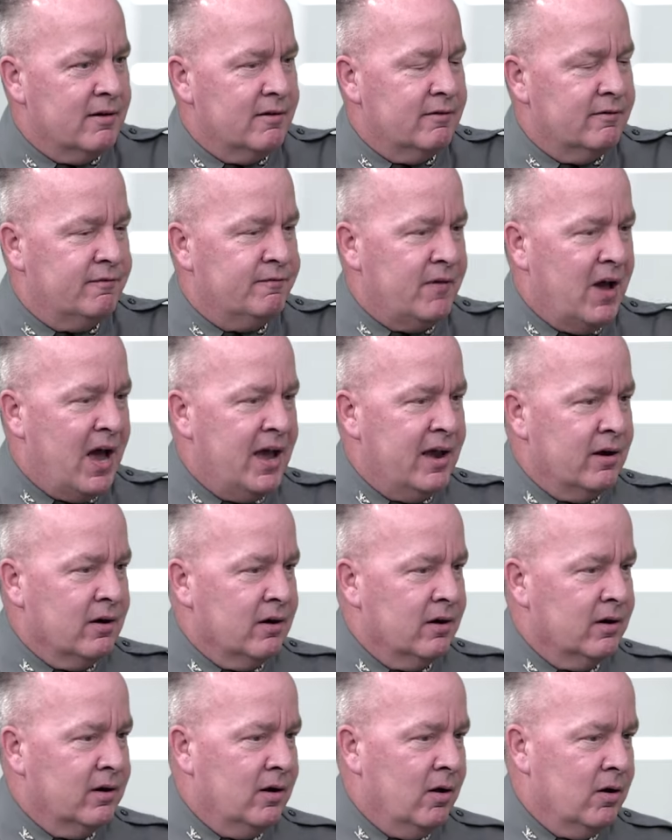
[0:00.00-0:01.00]

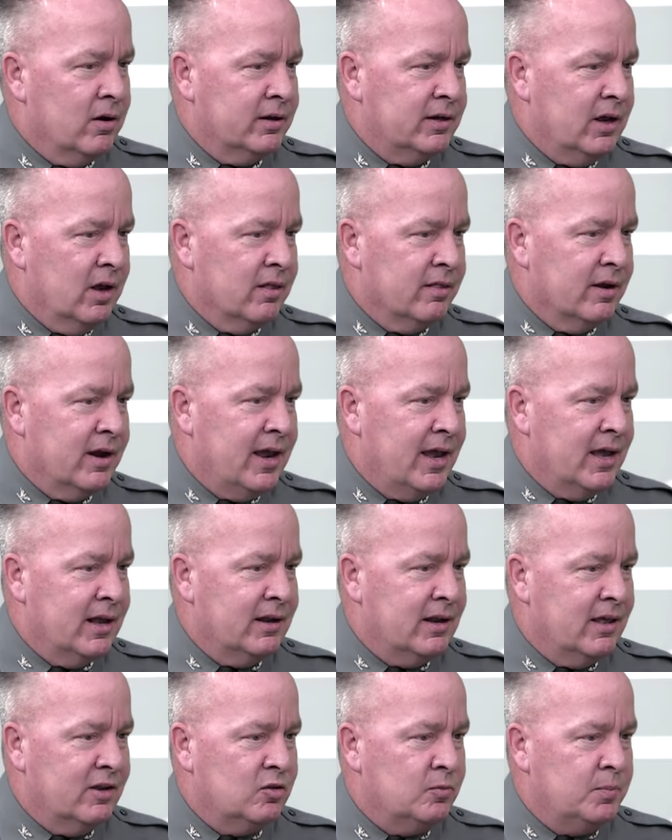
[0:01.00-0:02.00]
Fire, on the other hand,
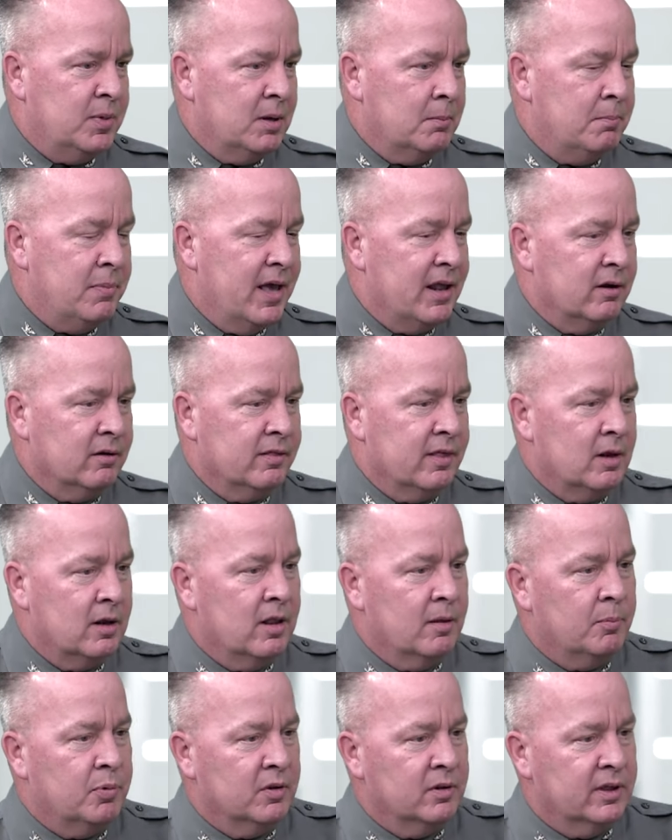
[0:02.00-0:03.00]
has been better than
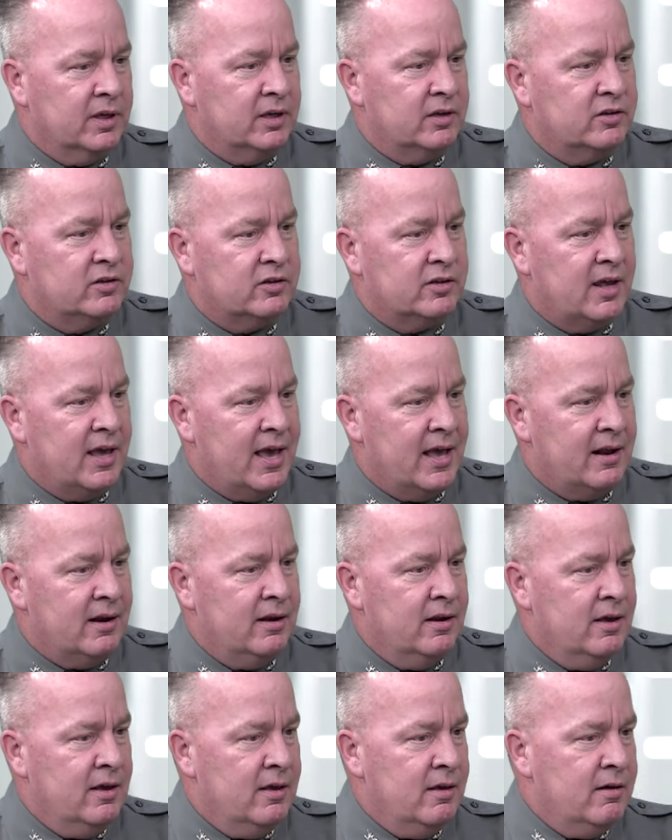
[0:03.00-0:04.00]
the police at
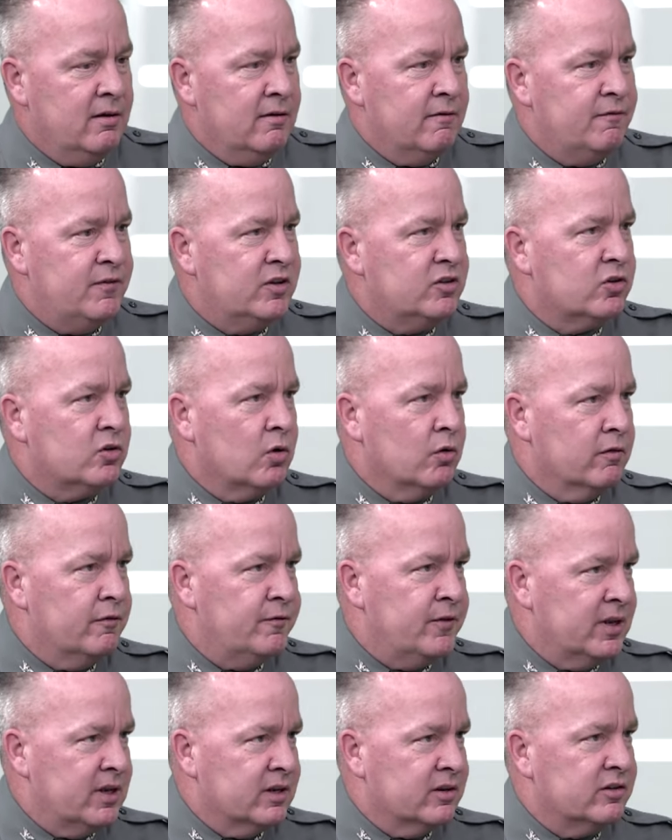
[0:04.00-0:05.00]
physical
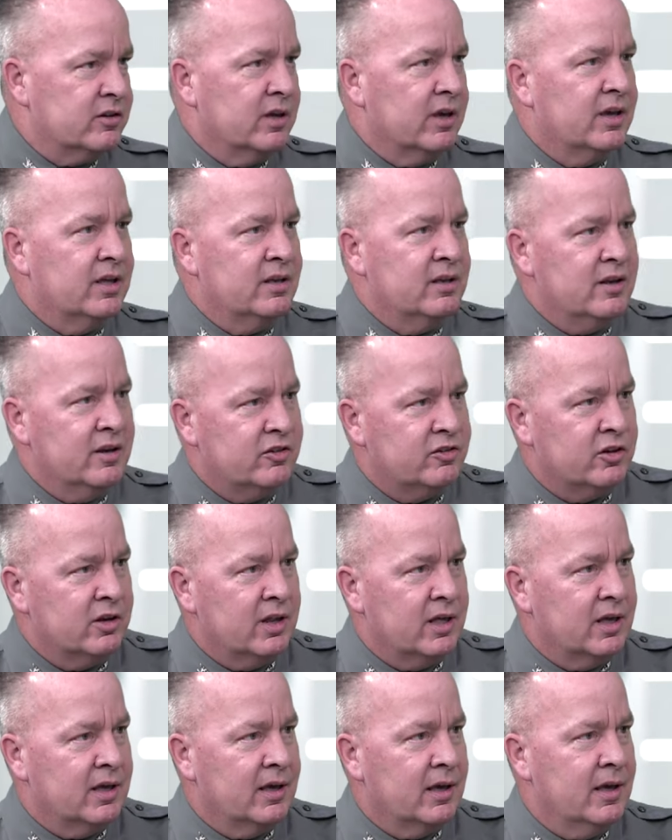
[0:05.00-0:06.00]
fitness and
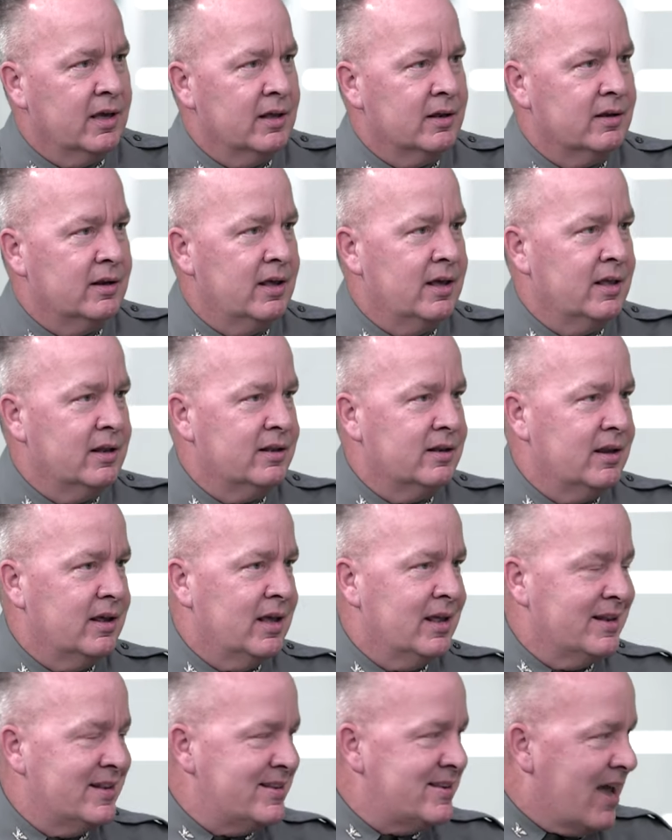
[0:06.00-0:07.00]
conditioning
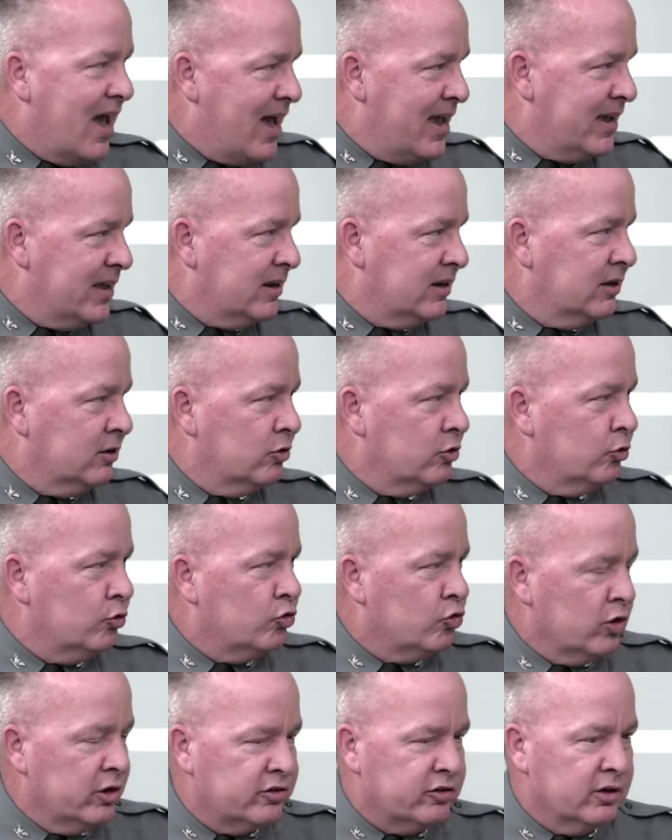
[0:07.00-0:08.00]
and diet and
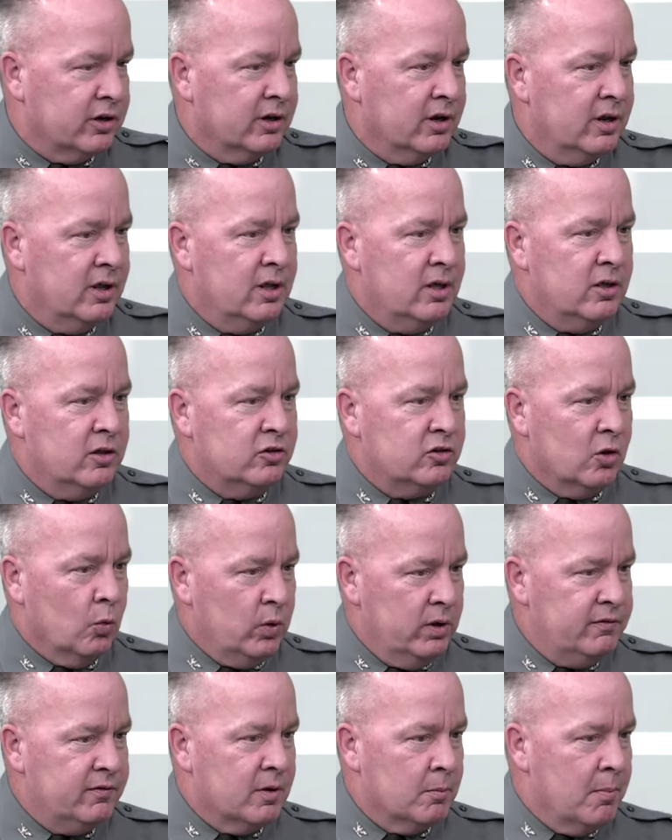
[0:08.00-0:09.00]
nutrition. So
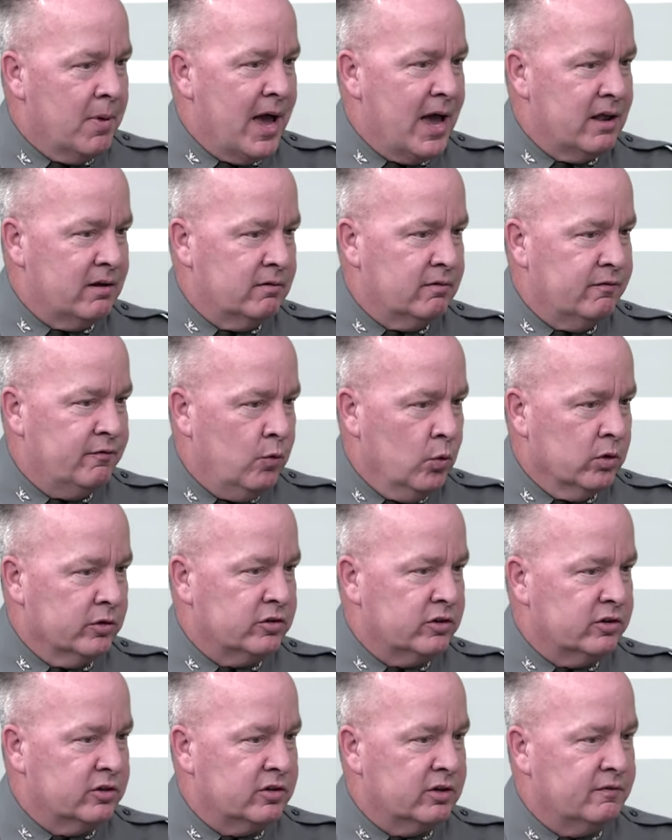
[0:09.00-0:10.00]
we've combined
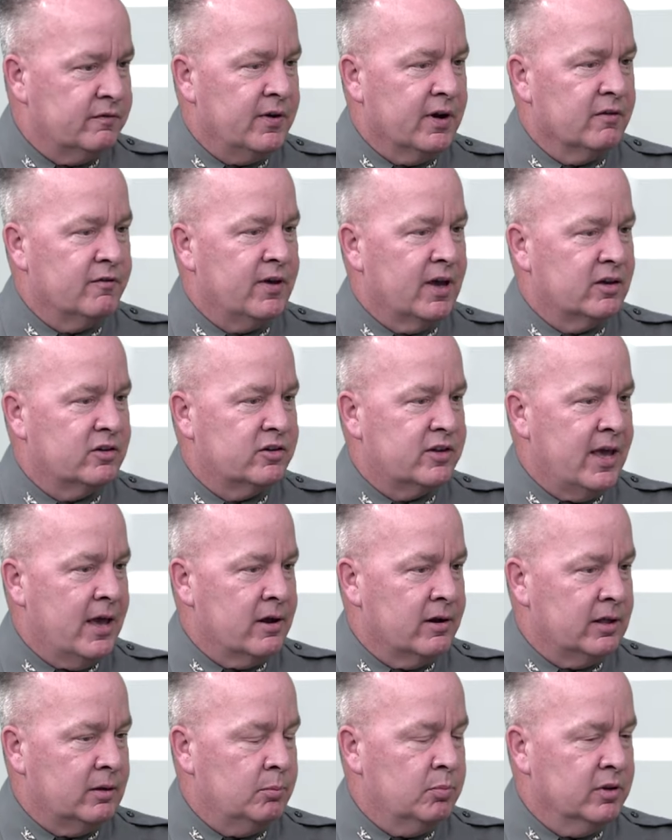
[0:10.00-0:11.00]
forces in Fairfax
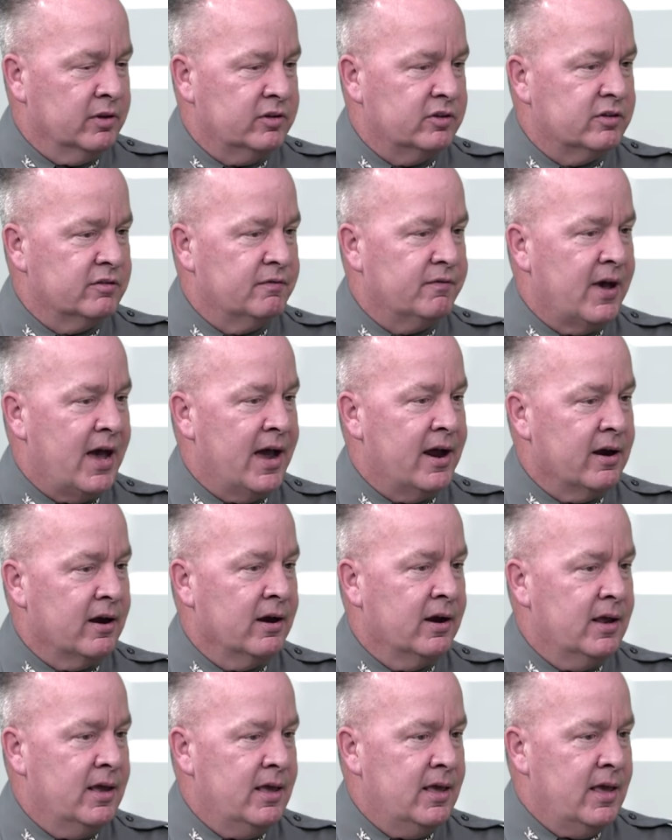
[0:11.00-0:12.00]
County, police and fire,
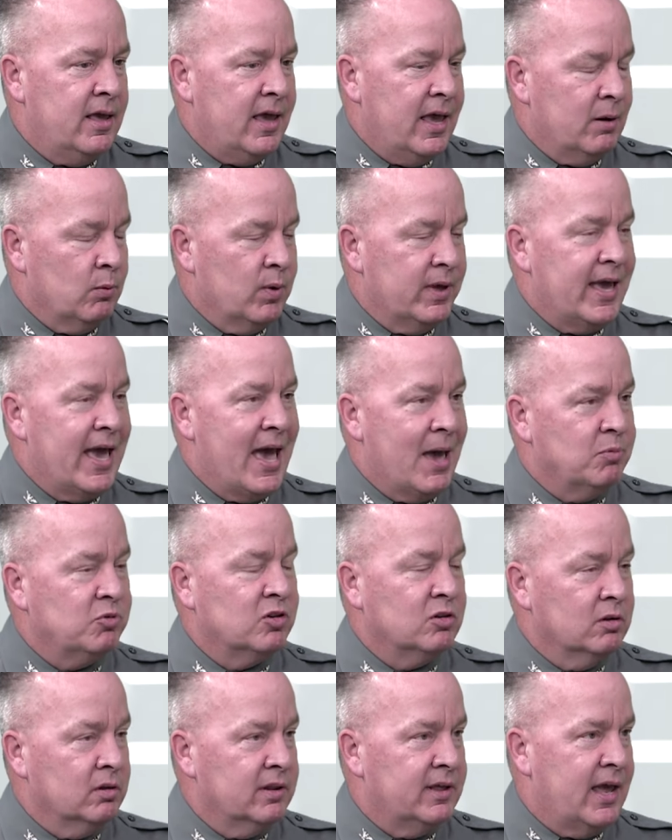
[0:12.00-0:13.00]
and we
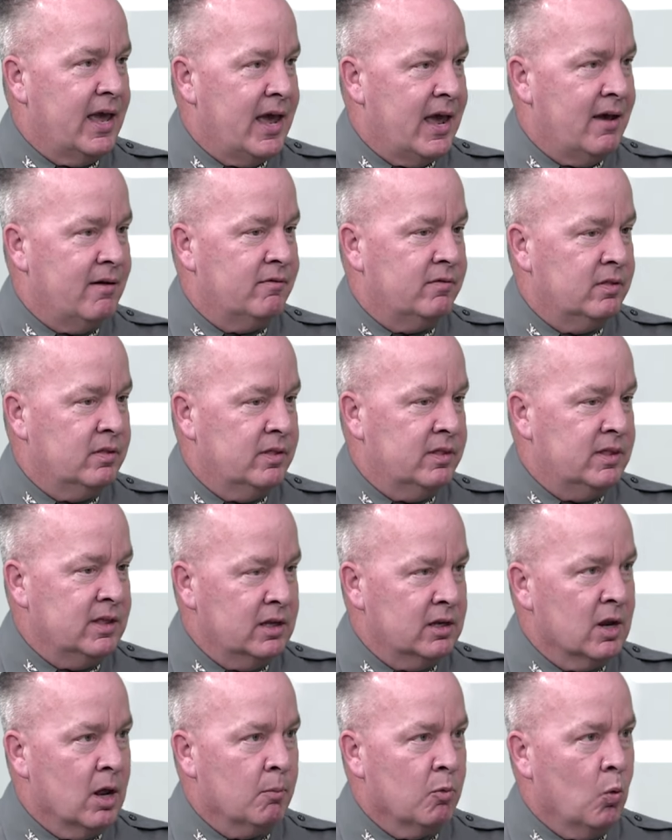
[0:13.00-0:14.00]
absolutely have the
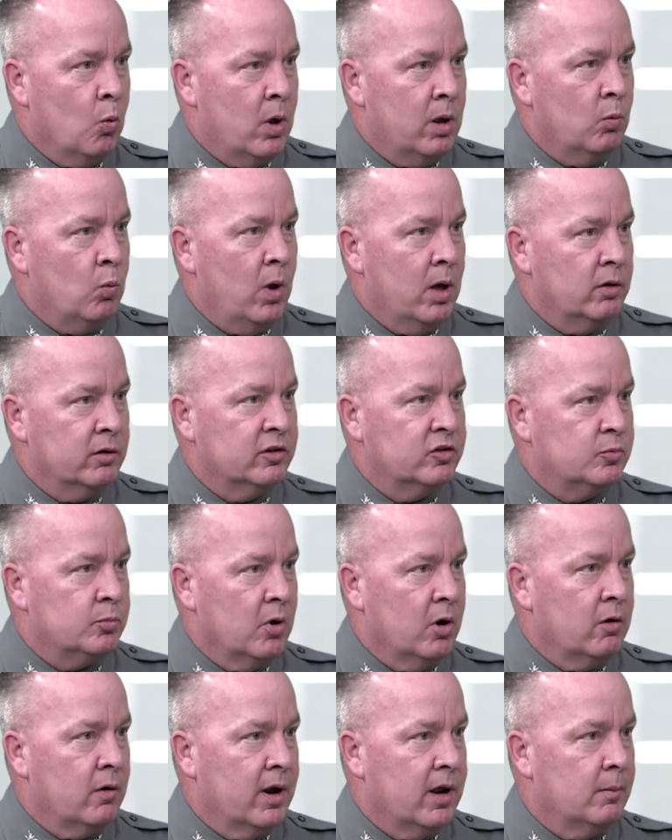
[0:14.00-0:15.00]
#1 wellness
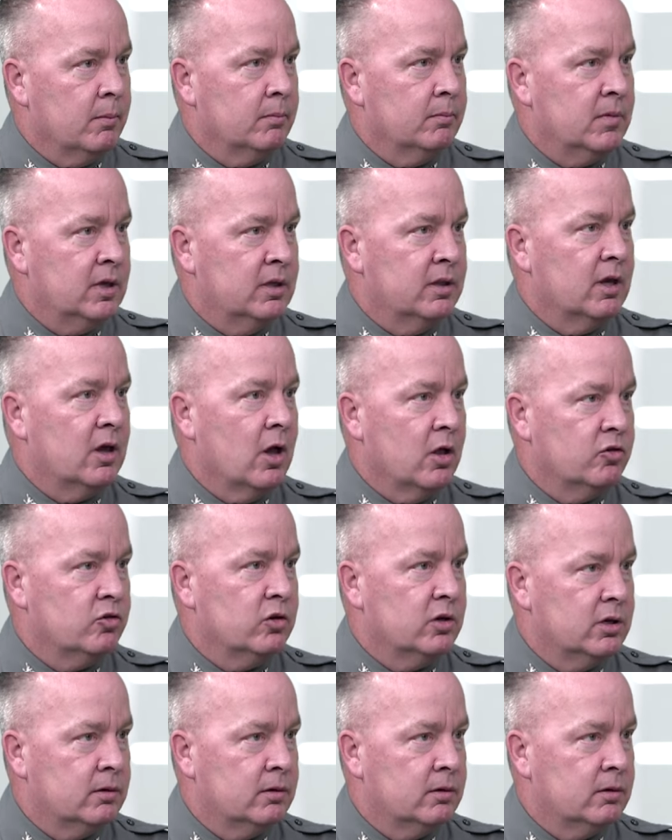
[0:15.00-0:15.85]
program, yeah, in the country.